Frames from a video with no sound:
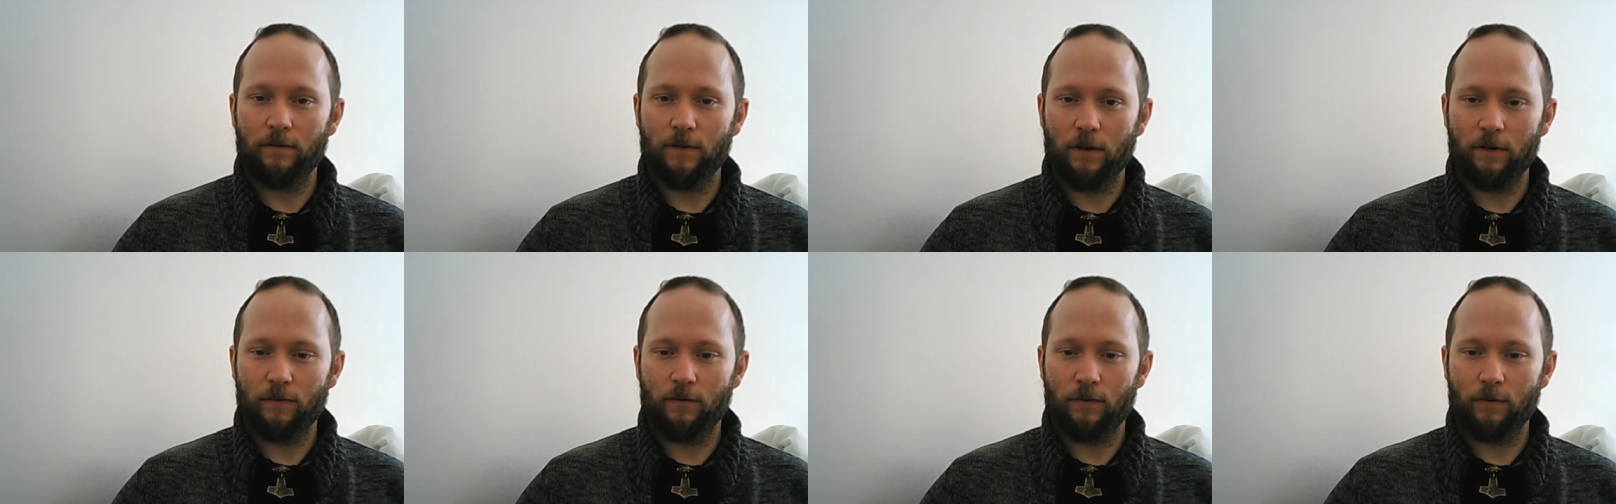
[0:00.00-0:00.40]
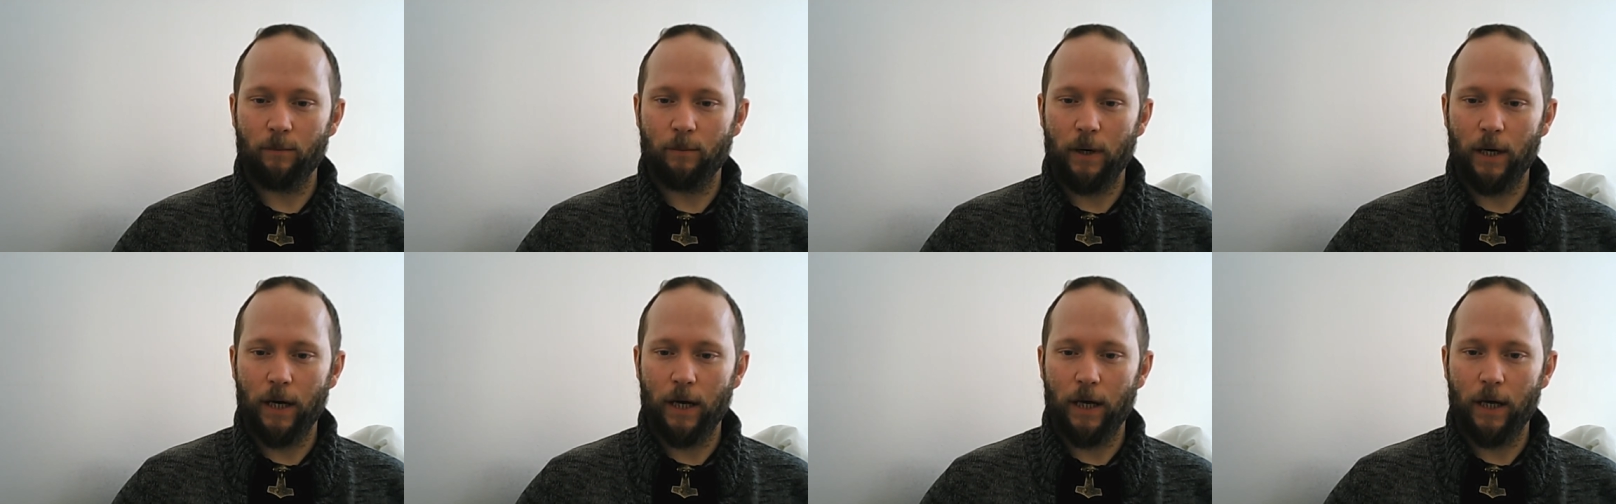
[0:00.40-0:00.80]
of
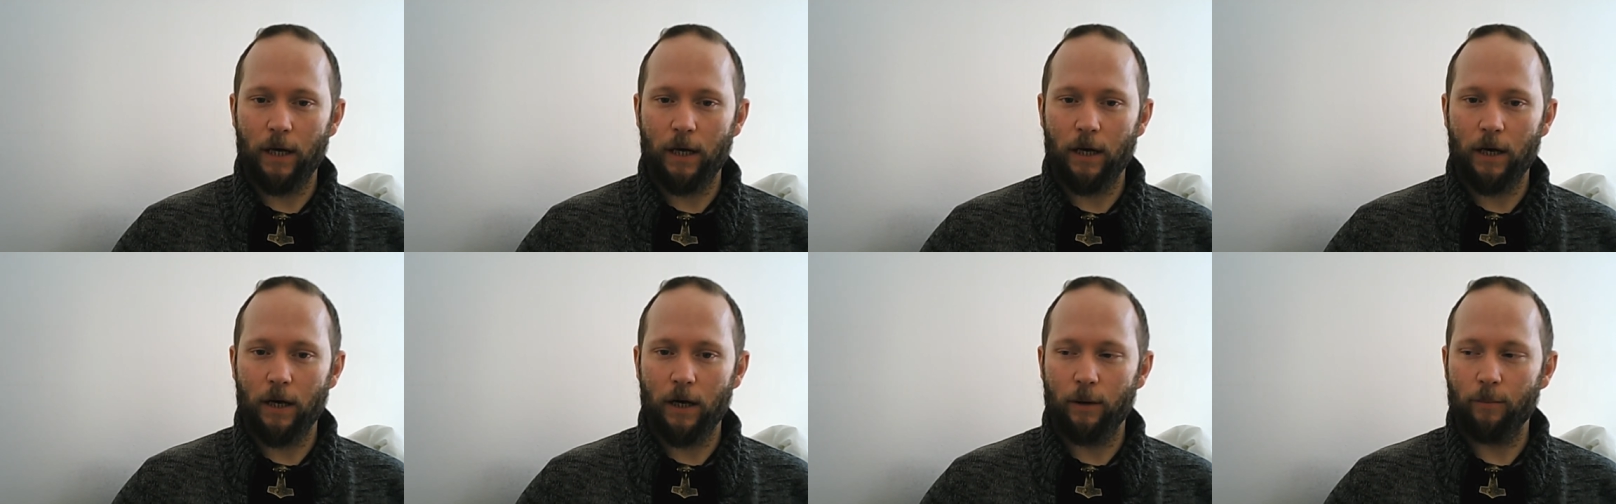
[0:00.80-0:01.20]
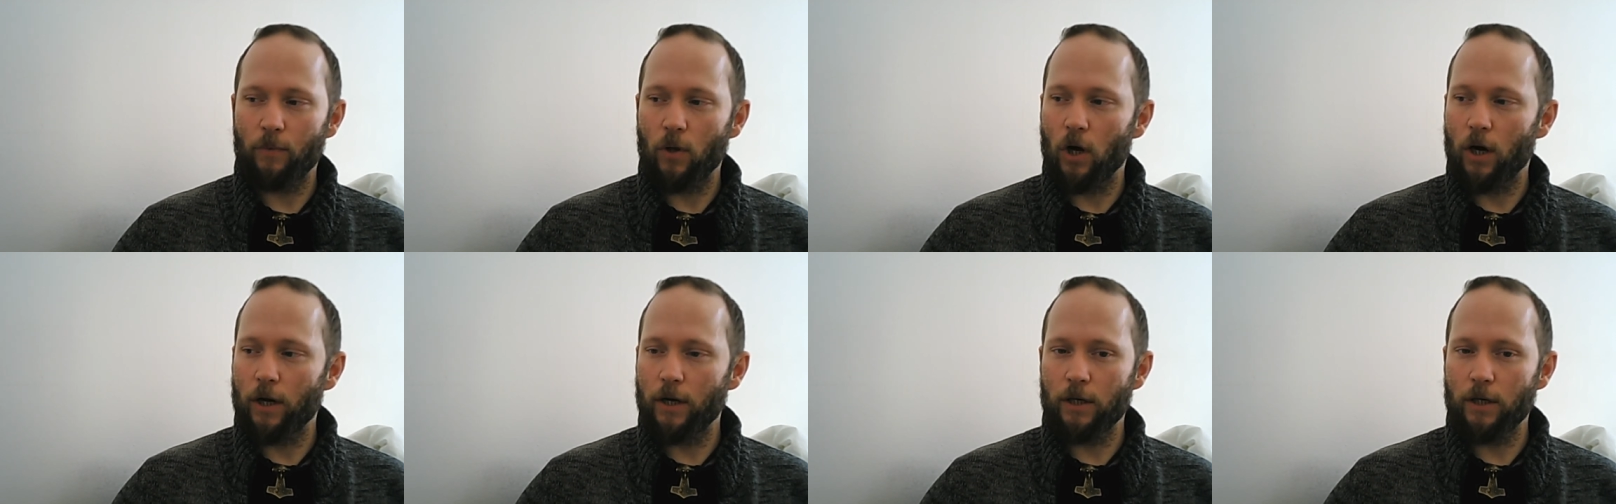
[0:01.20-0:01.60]
my uh,
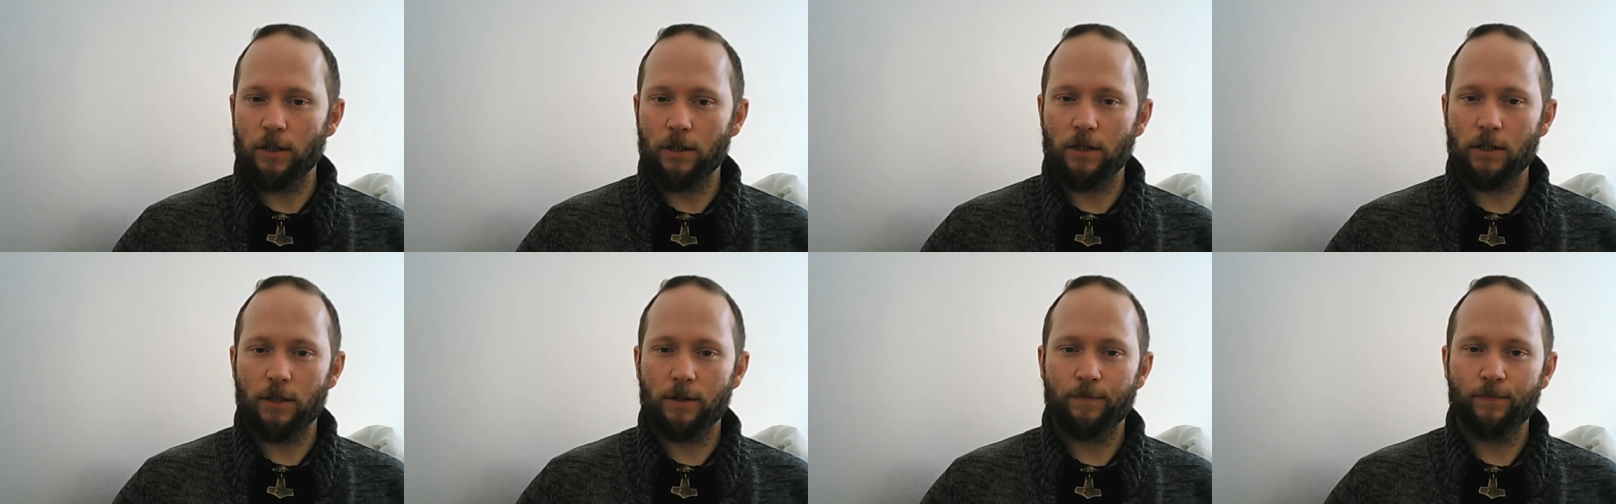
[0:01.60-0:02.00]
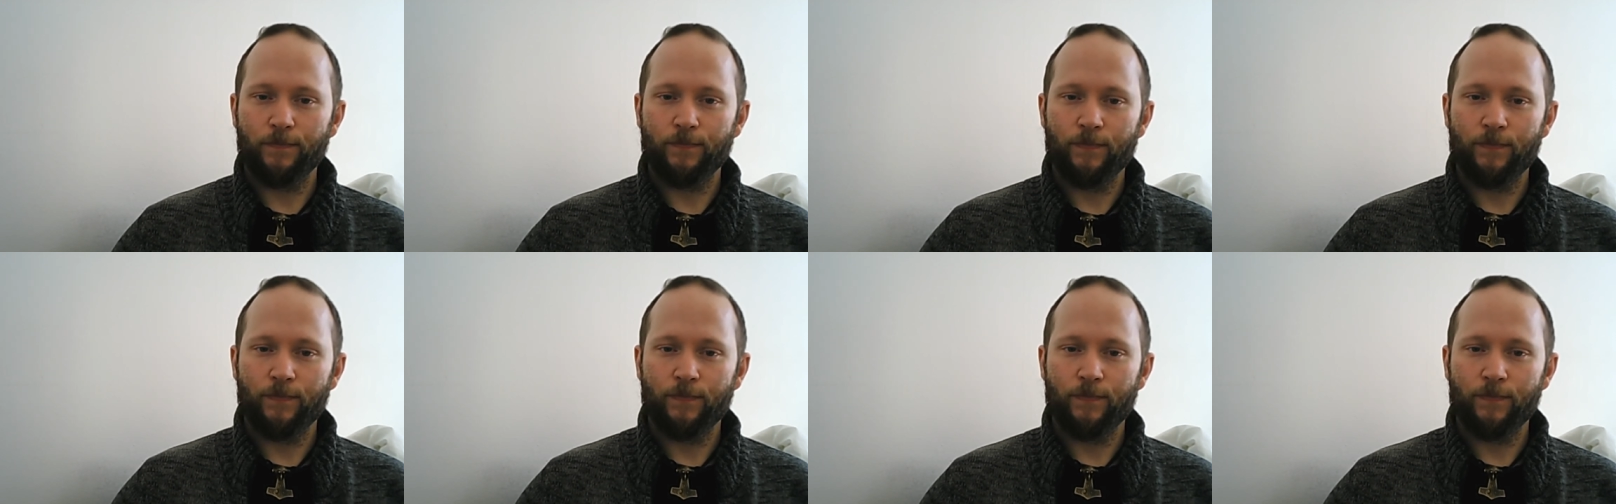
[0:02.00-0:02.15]
audience.